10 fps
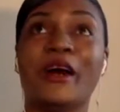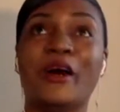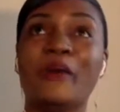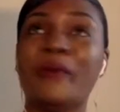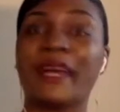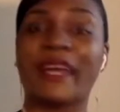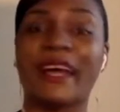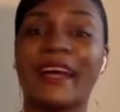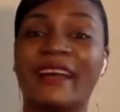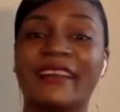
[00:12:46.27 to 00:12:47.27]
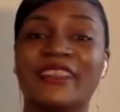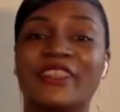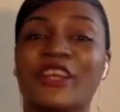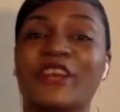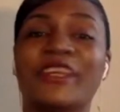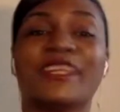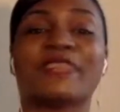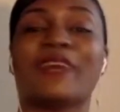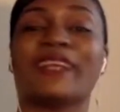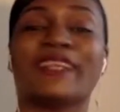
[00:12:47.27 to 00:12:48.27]
oh my God, this journey is
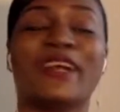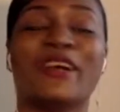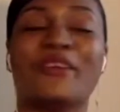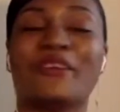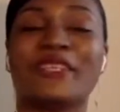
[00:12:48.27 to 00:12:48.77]
finally over.